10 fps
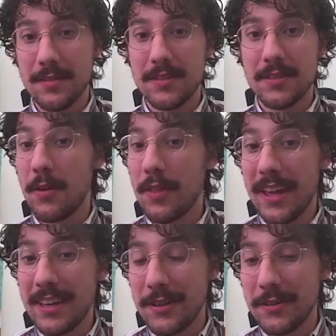So
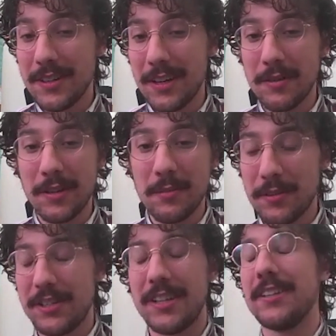thank you. I really
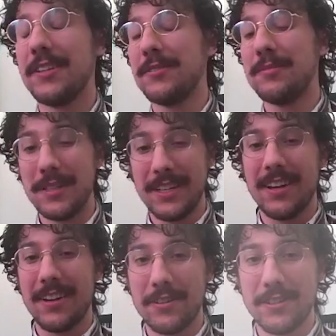appreciate you being on our